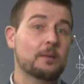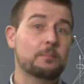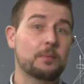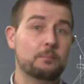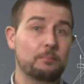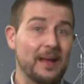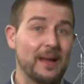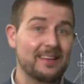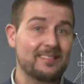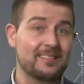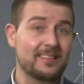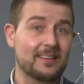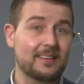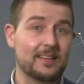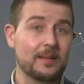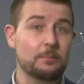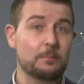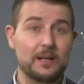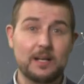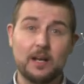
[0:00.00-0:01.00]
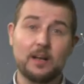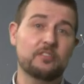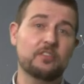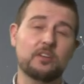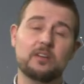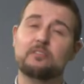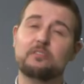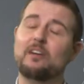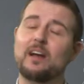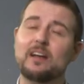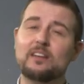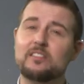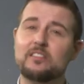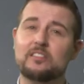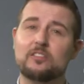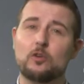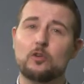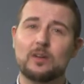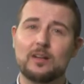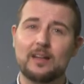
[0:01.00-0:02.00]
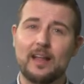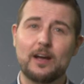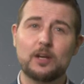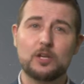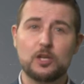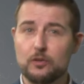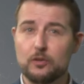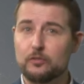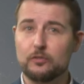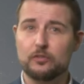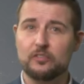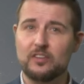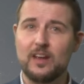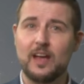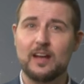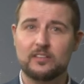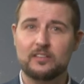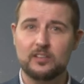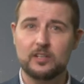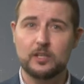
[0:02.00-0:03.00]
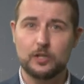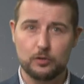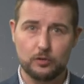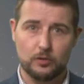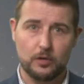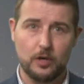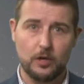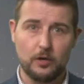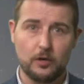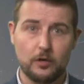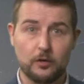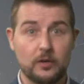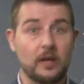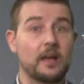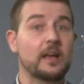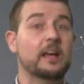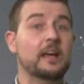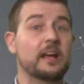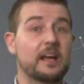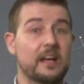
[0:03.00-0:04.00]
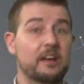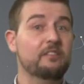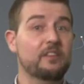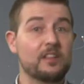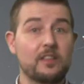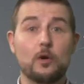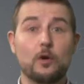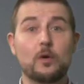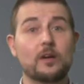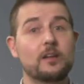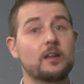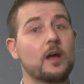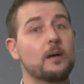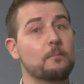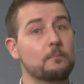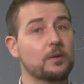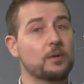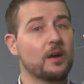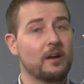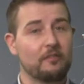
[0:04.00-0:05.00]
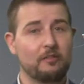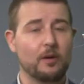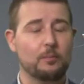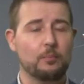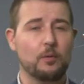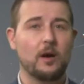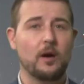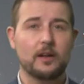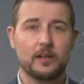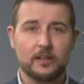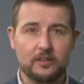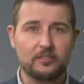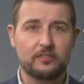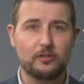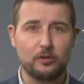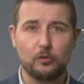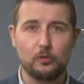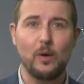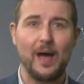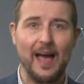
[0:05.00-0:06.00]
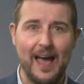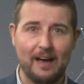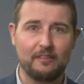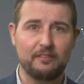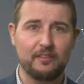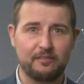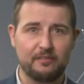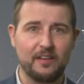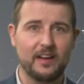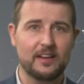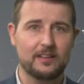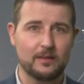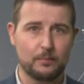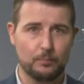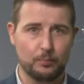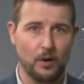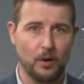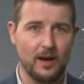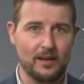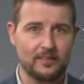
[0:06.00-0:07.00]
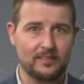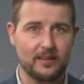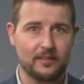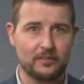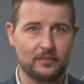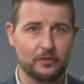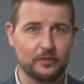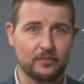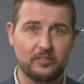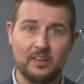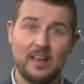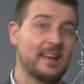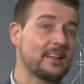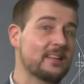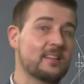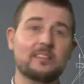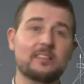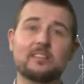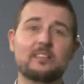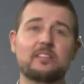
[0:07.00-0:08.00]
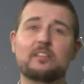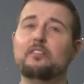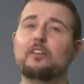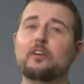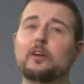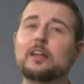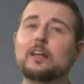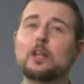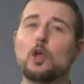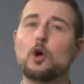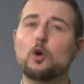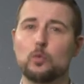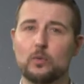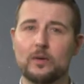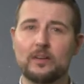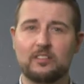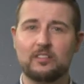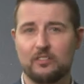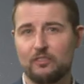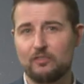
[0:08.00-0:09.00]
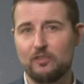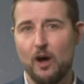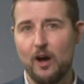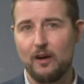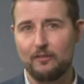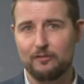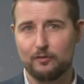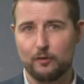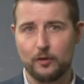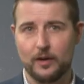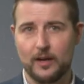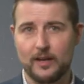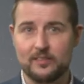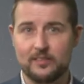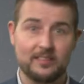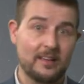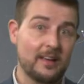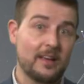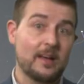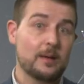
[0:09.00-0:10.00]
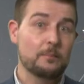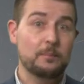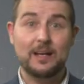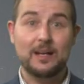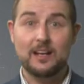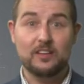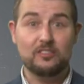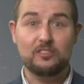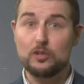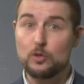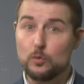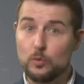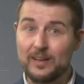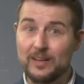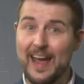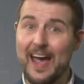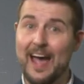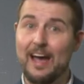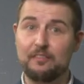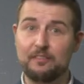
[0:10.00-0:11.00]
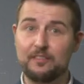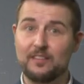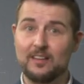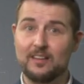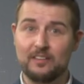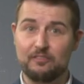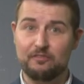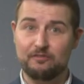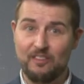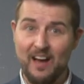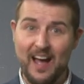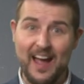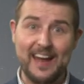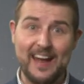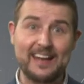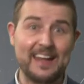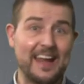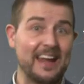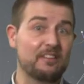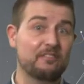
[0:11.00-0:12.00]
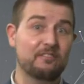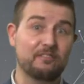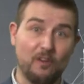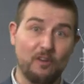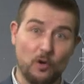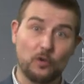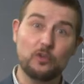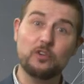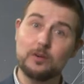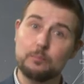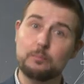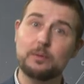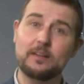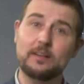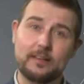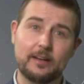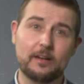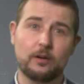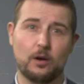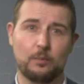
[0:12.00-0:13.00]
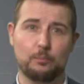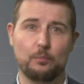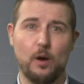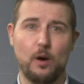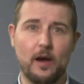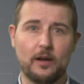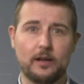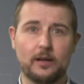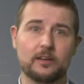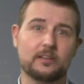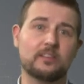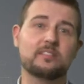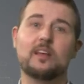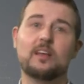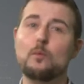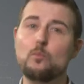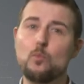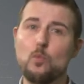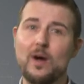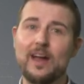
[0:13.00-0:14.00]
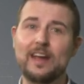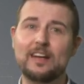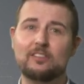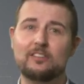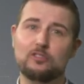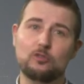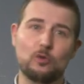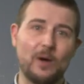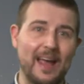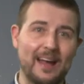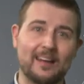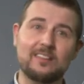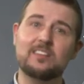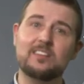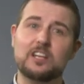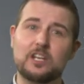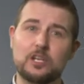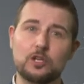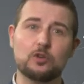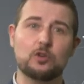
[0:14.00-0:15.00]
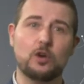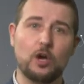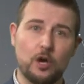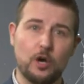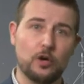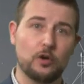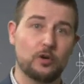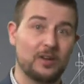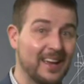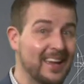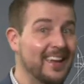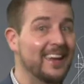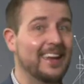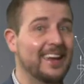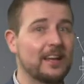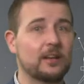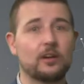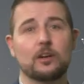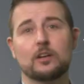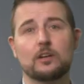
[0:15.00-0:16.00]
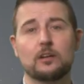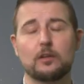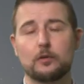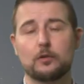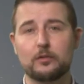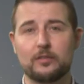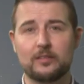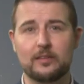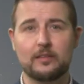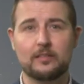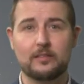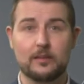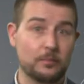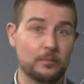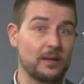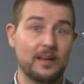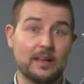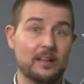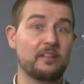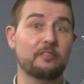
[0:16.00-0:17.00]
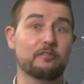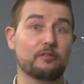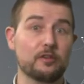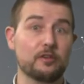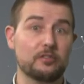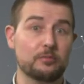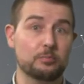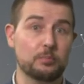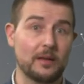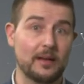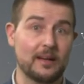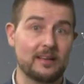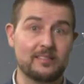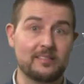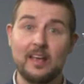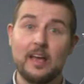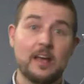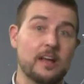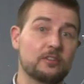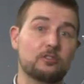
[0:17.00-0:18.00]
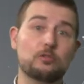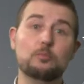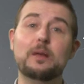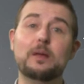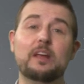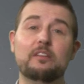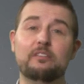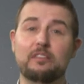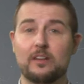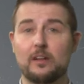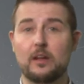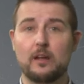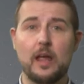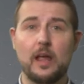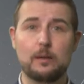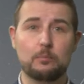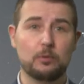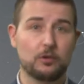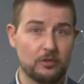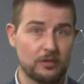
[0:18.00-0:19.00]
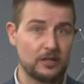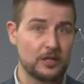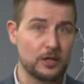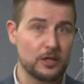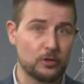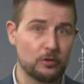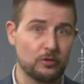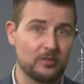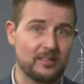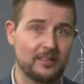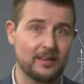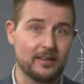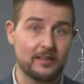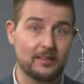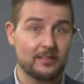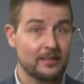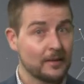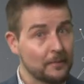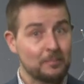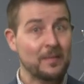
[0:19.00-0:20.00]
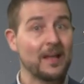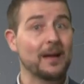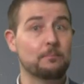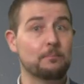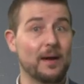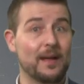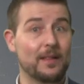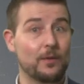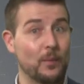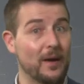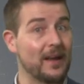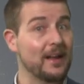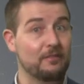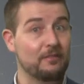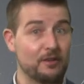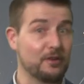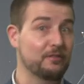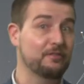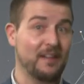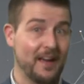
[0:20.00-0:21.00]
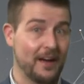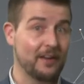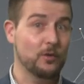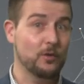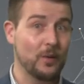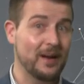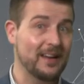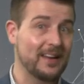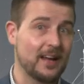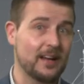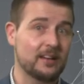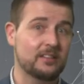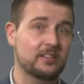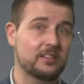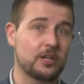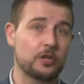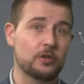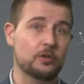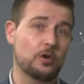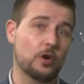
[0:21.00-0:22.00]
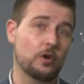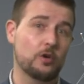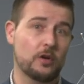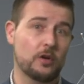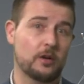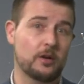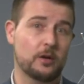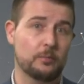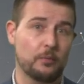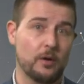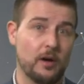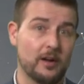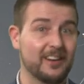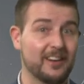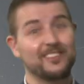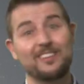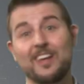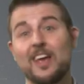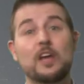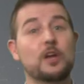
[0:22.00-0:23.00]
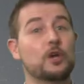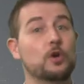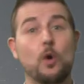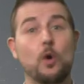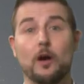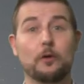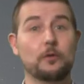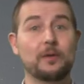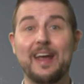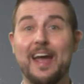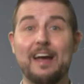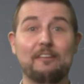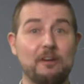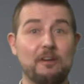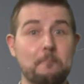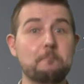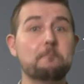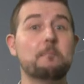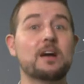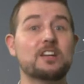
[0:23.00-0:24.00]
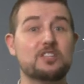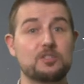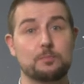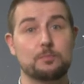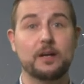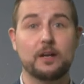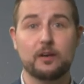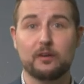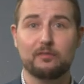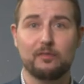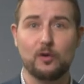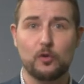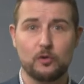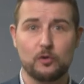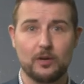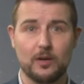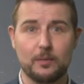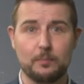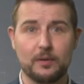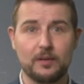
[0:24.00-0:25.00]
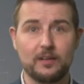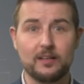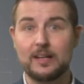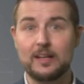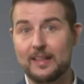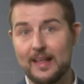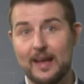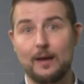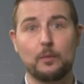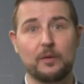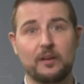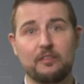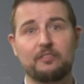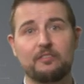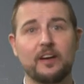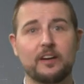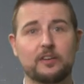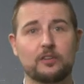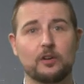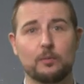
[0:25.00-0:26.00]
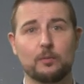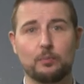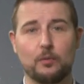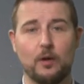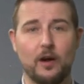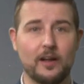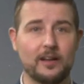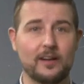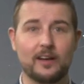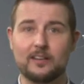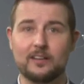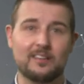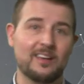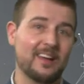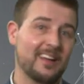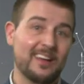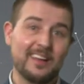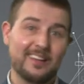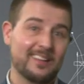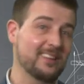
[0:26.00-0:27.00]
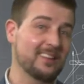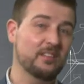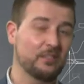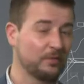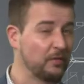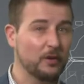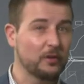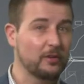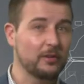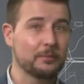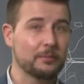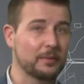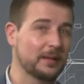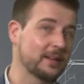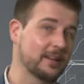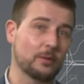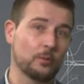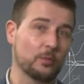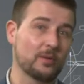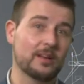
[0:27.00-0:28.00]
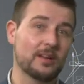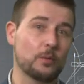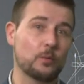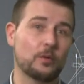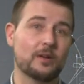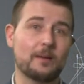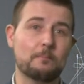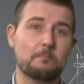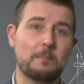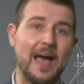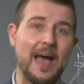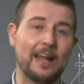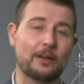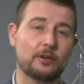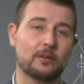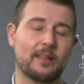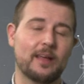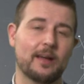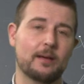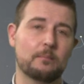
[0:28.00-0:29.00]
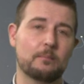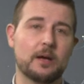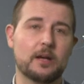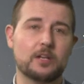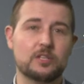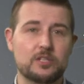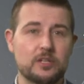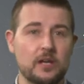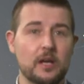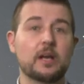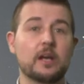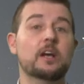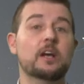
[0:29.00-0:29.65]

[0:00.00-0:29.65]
But basically, because our devices don't allow users to execute code, even though a number of our products do have affected processors, this is a very low risk flaw for us because you would have to find a vulnerability in our product, some way to execute code in our closed system in the first place to be even able to use use this. And by the way, if you found a way to execute code on our product, you already have a much bigger vulnerability that would affect our product. This vulnerability really wouldn't matter that much.